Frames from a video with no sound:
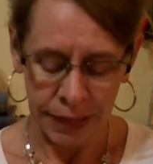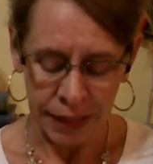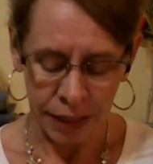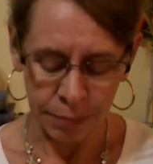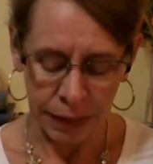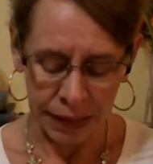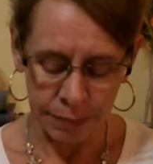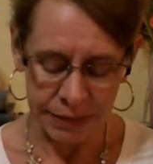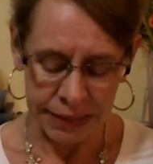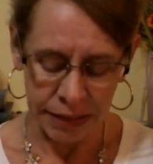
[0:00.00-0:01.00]
And
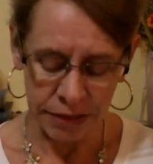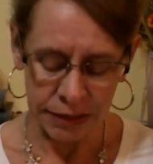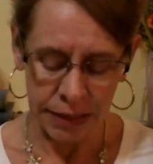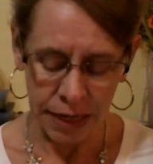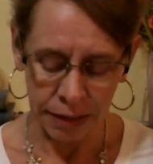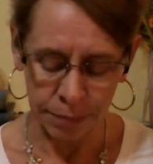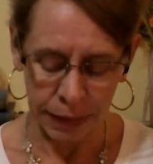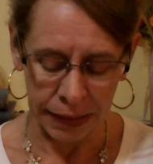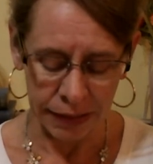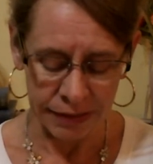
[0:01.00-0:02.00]
Balaam said unto God,
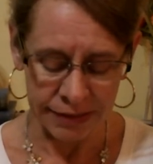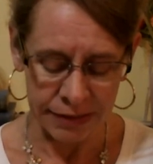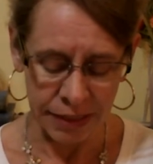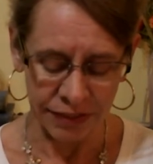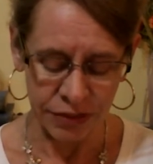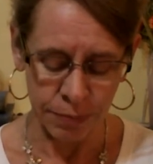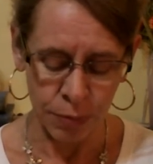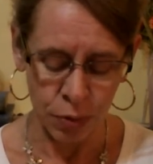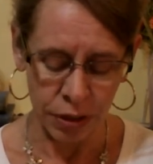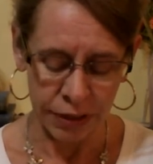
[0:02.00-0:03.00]
Balak the son of
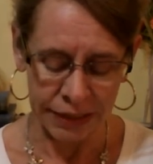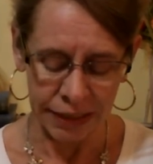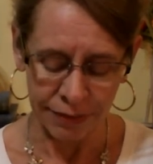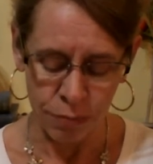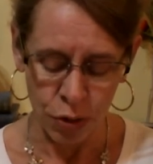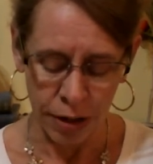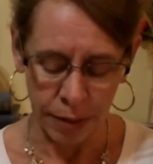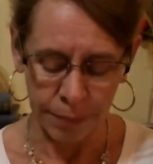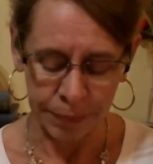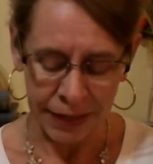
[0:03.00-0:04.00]
Zippor, king of
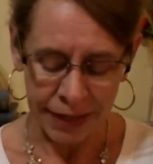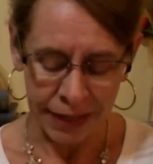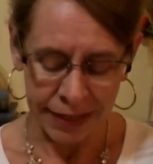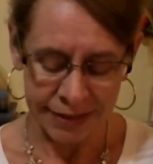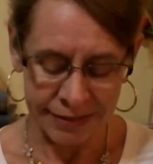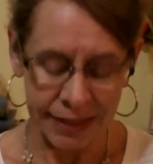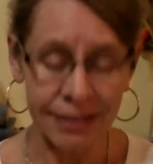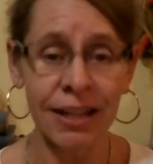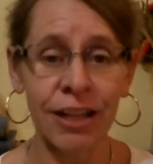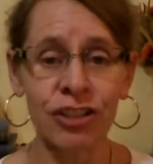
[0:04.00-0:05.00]
Moab, hath
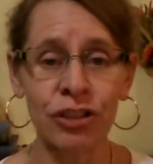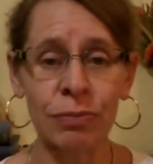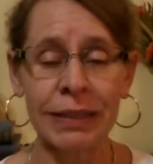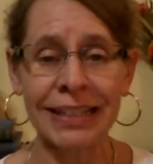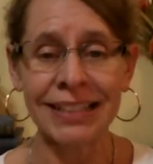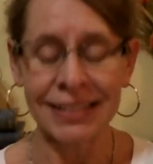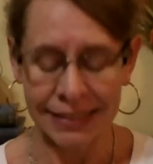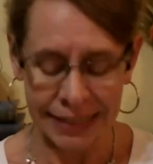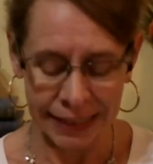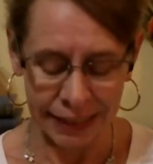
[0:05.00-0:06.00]
sent unto me,
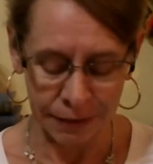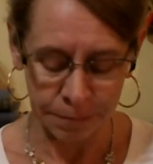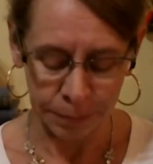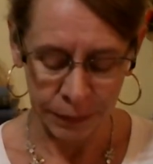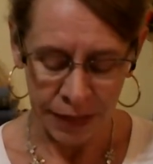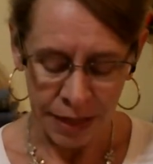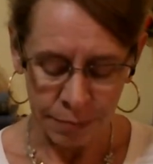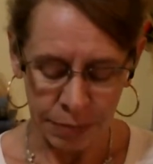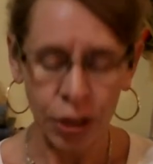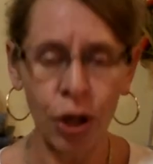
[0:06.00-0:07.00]
saying,
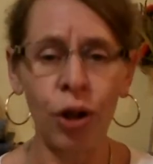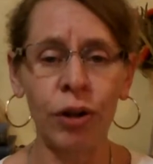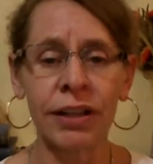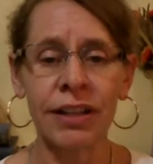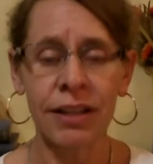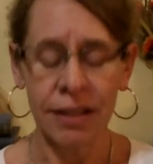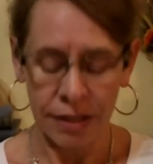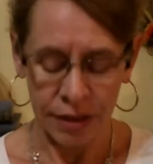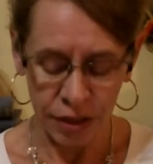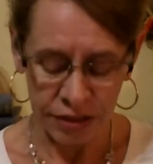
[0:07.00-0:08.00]
Behold,
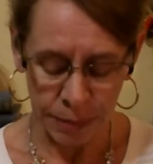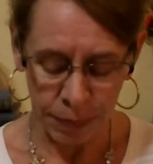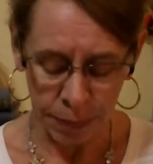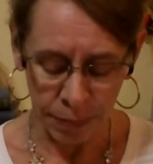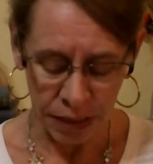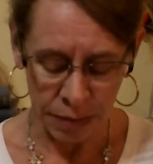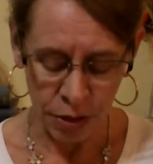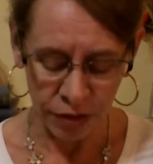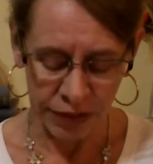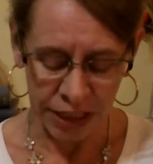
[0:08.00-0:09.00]
there is a people come
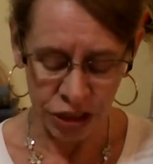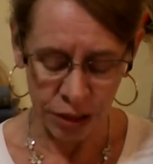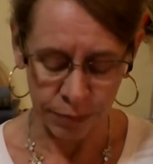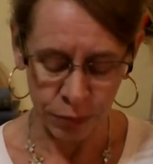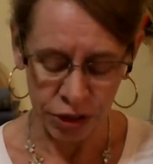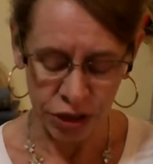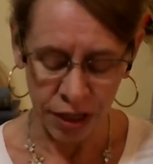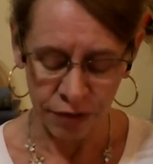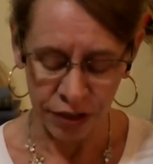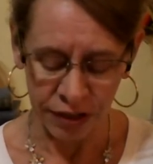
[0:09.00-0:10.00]
out of Egypt, which
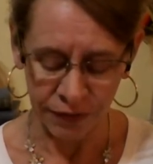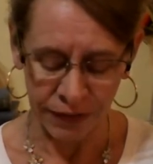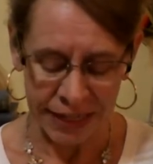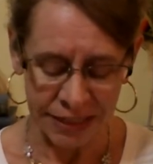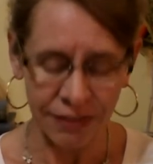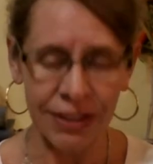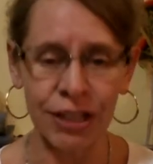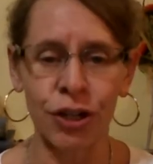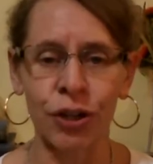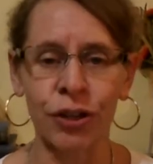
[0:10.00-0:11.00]
covereth the face of the
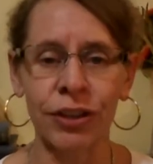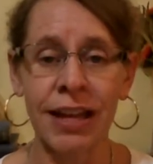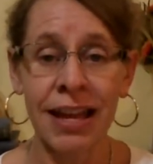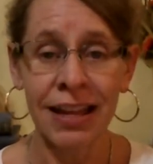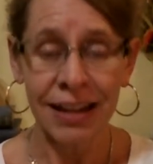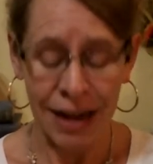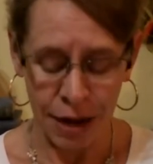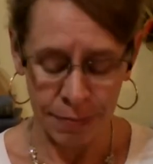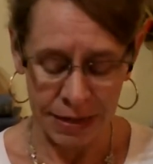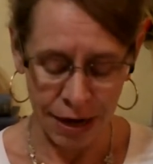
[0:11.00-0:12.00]
earth.
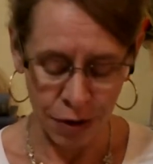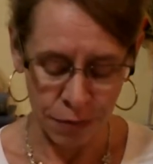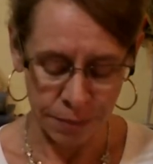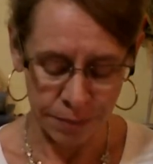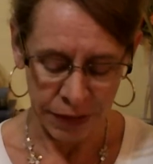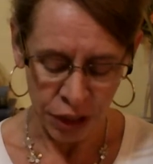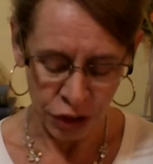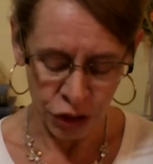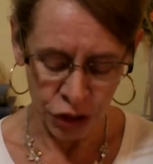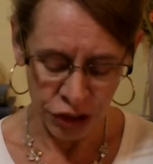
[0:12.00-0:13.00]
Come now,
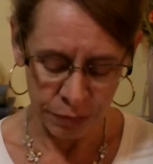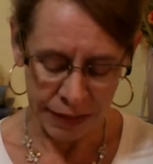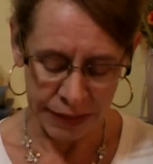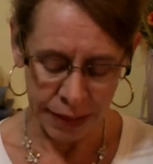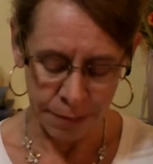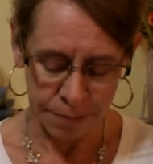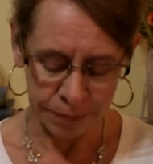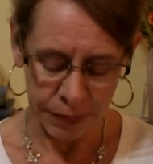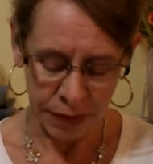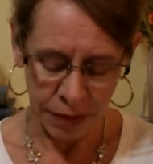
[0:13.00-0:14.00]
curse me them.
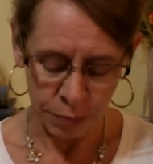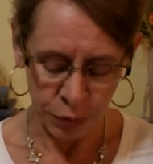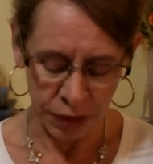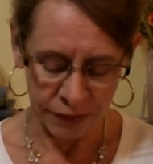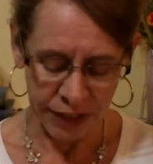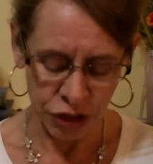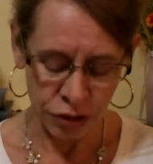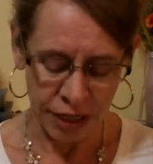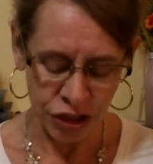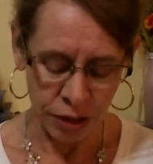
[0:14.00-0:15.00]

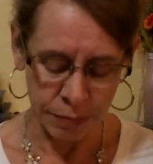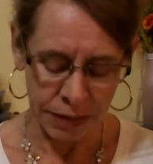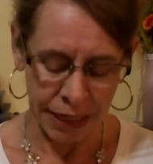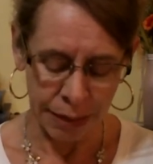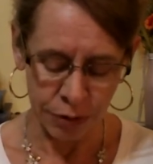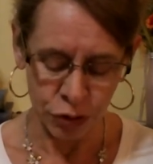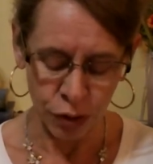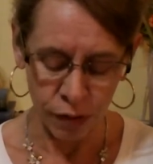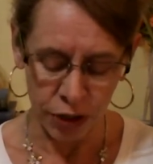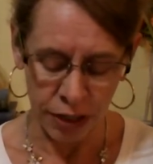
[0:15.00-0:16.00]
Peradventure I shall be able to
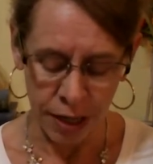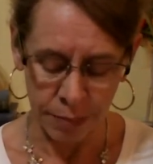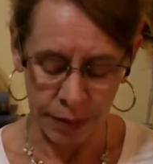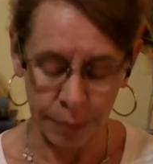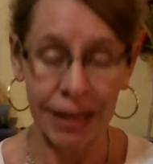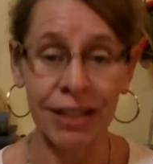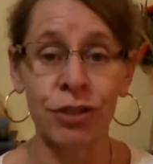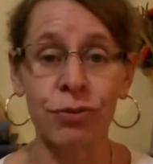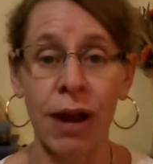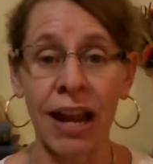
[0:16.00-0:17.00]
overcome them, and
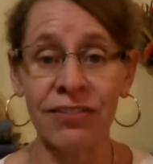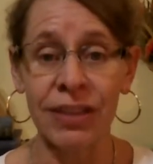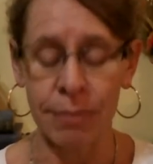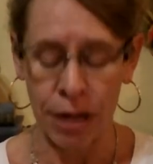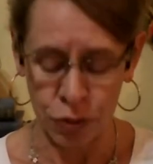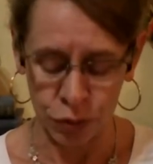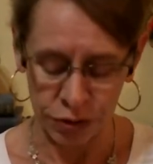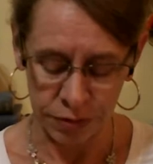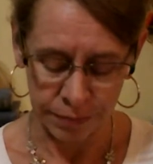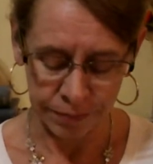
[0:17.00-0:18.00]
drive them
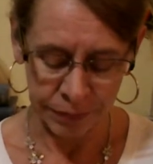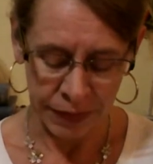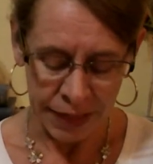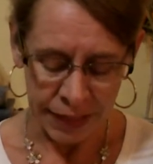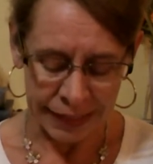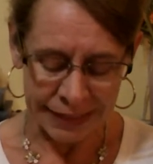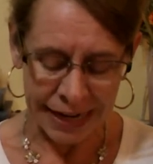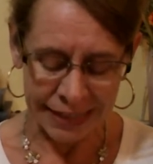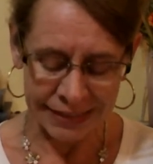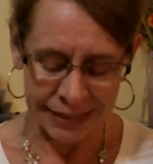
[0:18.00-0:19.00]
out. And
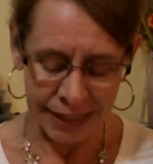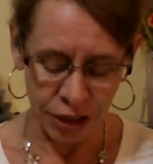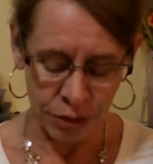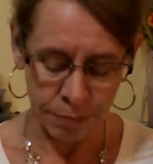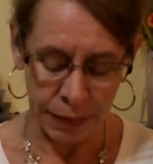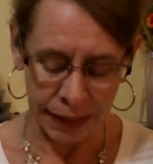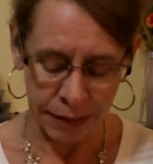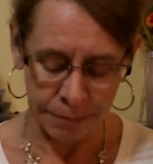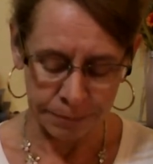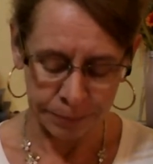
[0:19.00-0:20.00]
God said unto
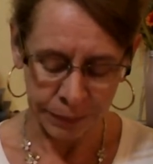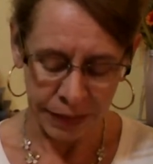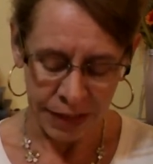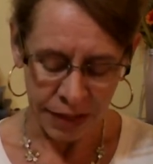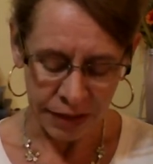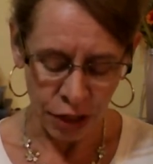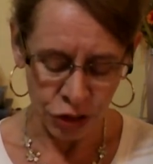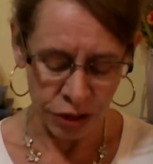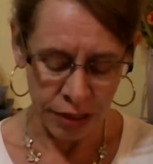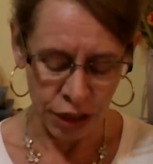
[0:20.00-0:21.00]
Balaam, Thou
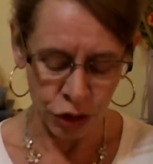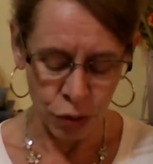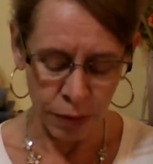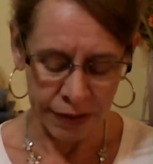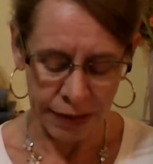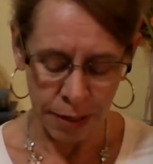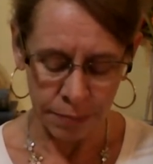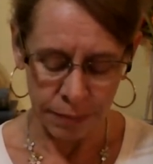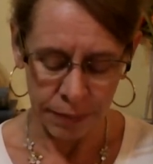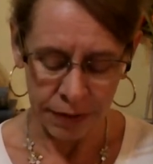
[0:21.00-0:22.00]
shalt not go with
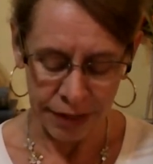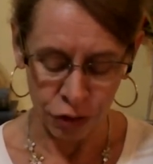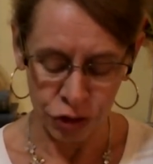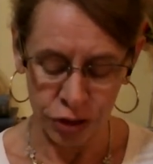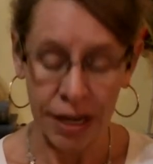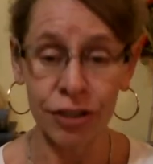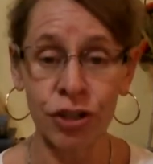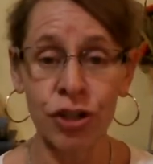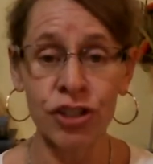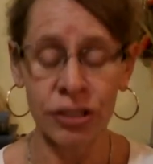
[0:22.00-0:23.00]
them, thou shalt not
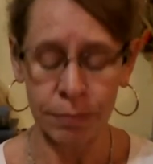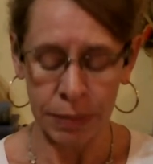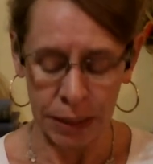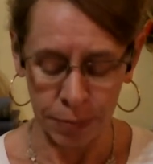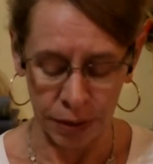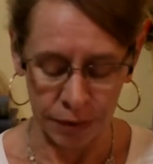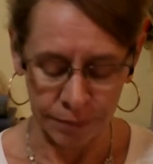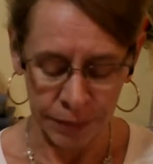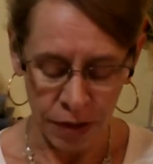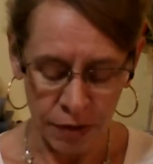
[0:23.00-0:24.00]
curse the people,
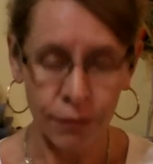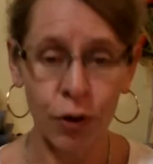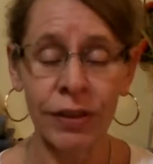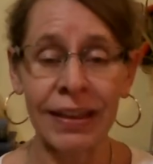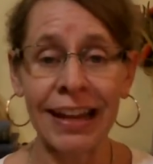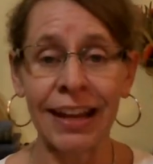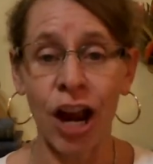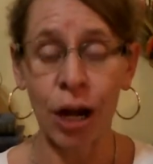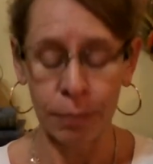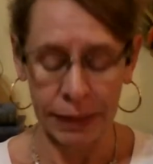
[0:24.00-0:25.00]
for they
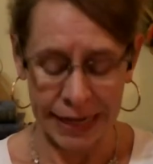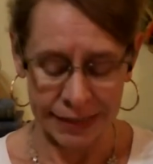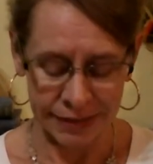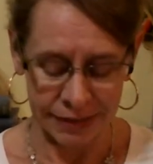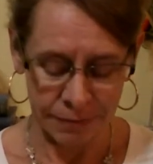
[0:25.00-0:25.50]
are blessed.